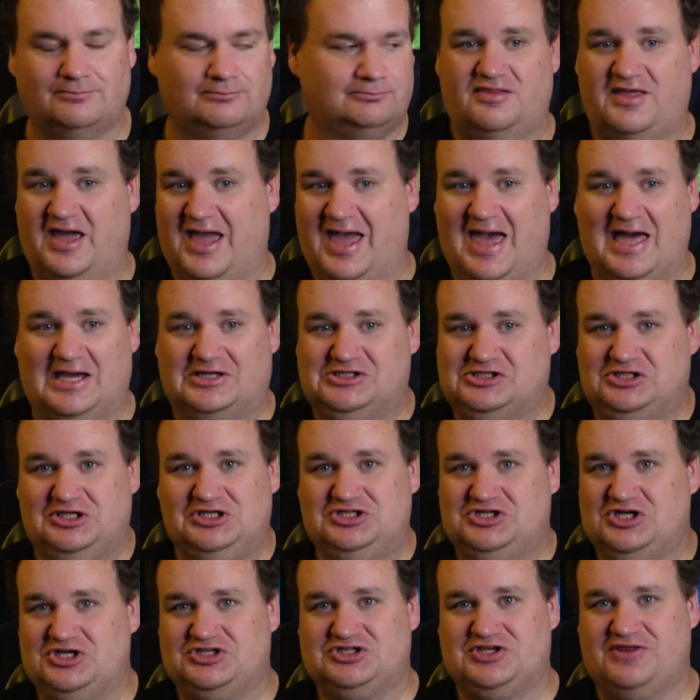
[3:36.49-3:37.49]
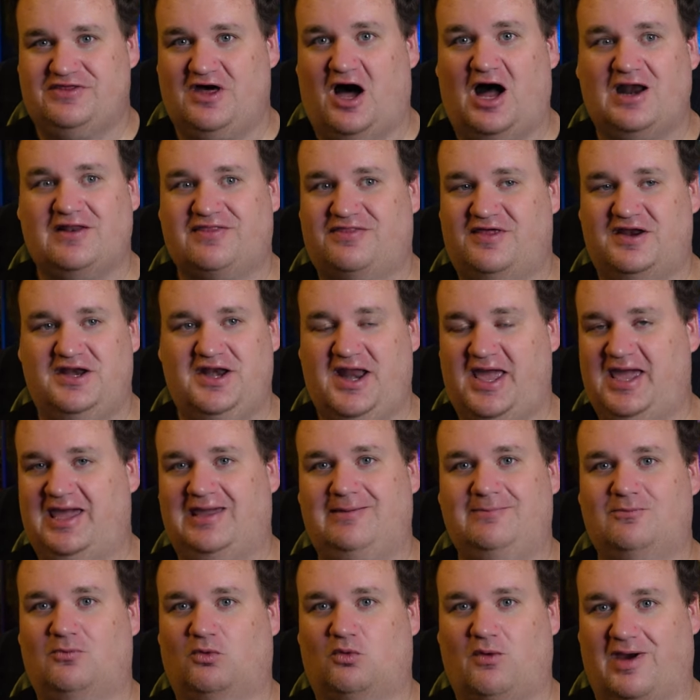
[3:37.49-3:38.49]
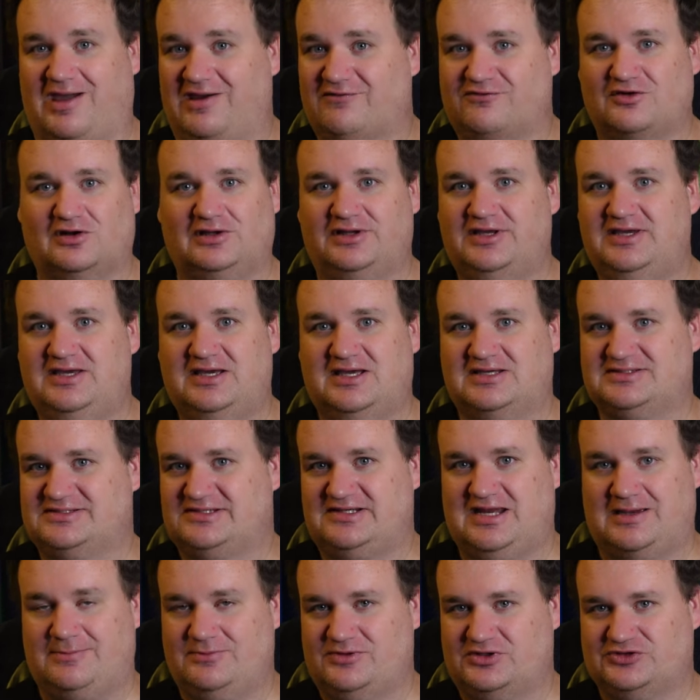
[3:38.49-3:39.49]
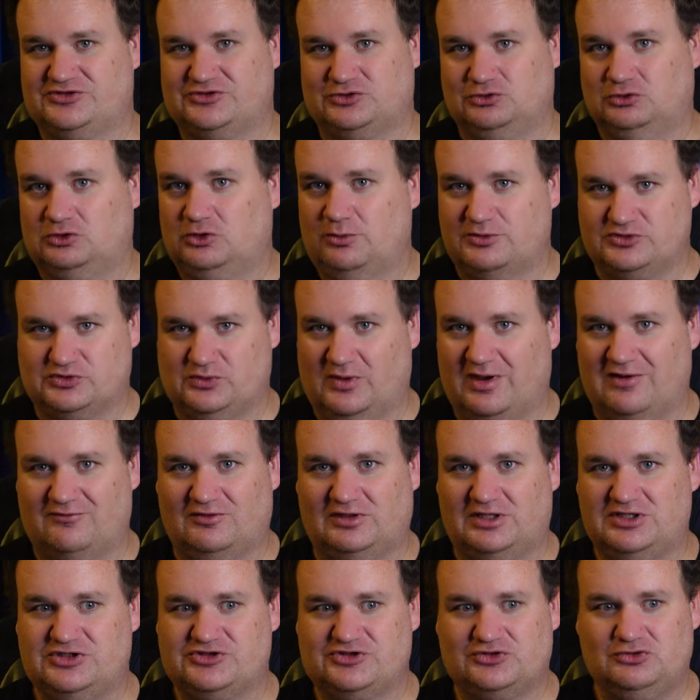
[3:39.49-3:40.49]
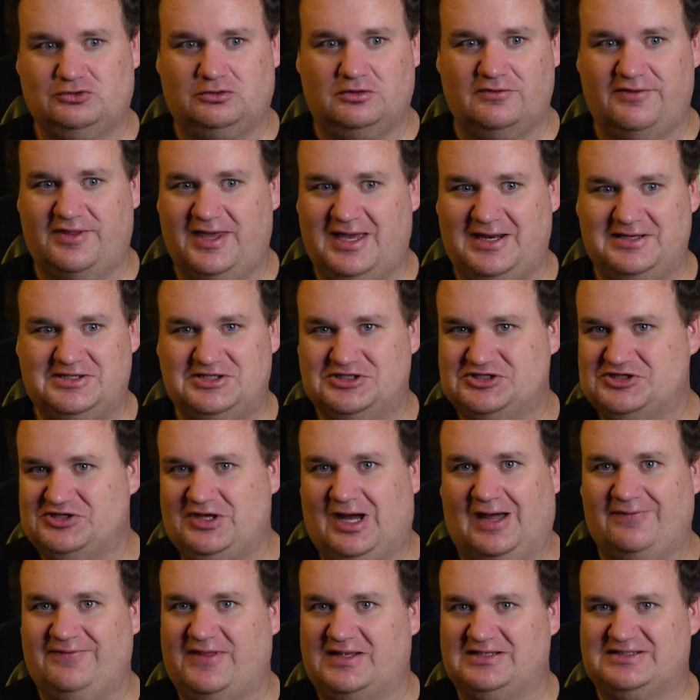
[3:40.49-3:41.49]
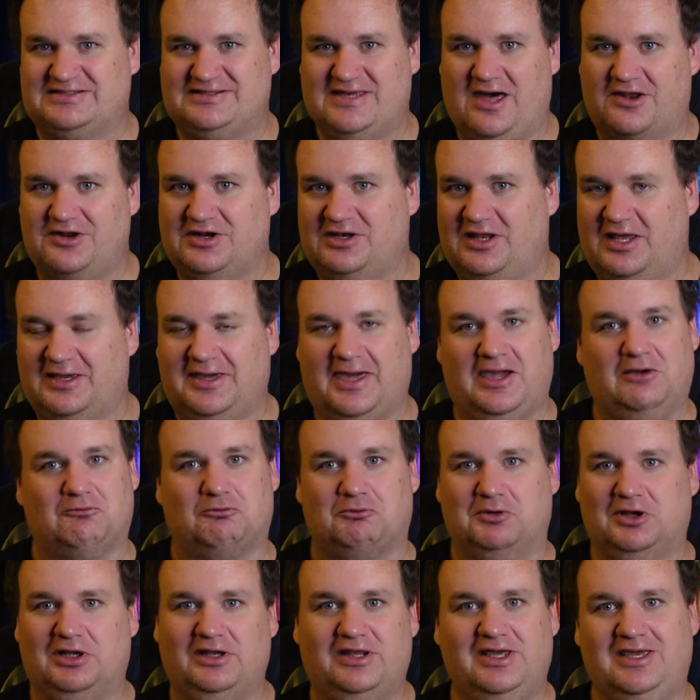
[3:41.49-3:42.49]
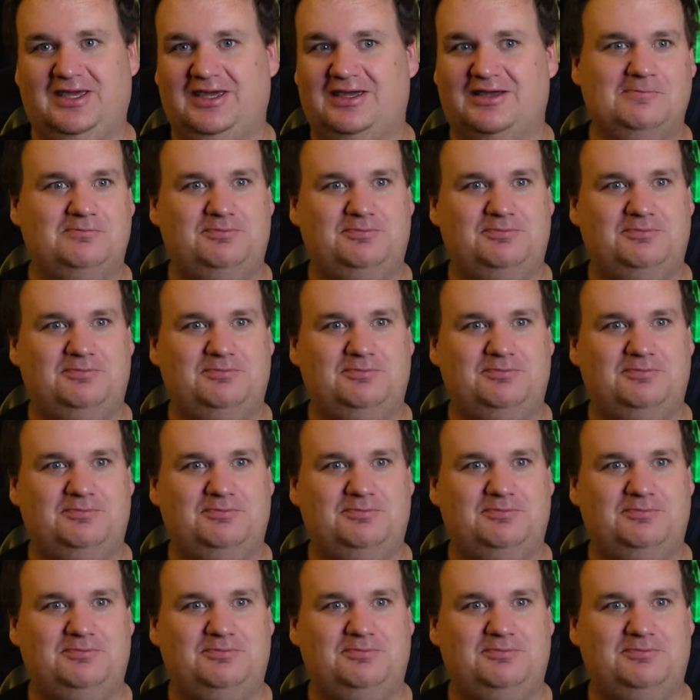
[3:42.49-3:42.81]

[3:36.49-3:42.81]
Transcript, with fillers: They actually just thought the name Waverly, because the name of the school was Waverly School, they just thought that sounded like a really